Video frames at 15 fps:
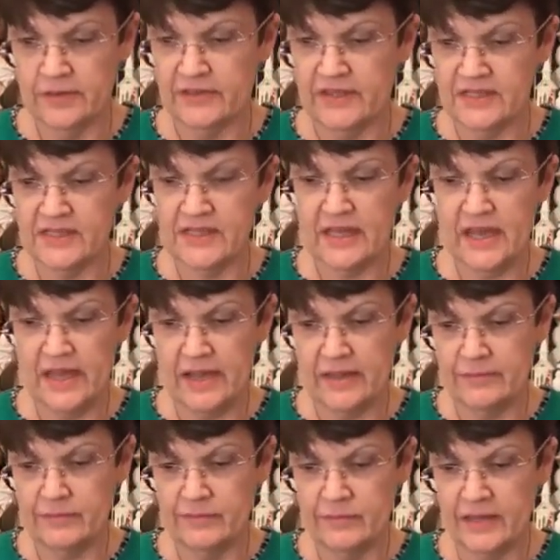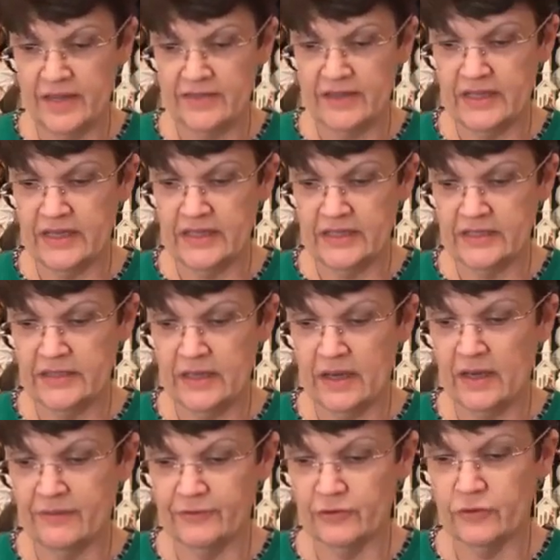This came at the end
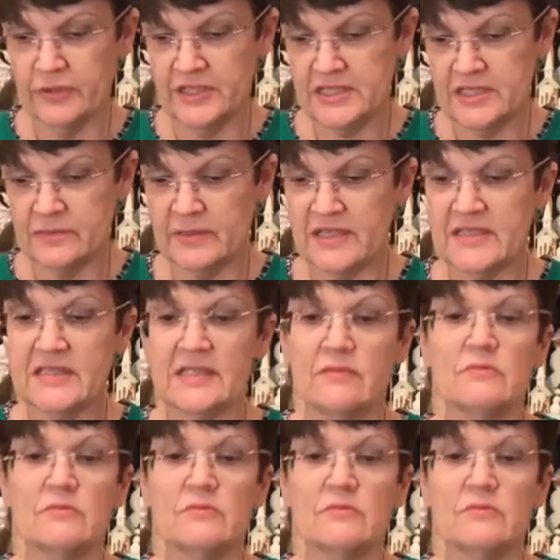of Christmas.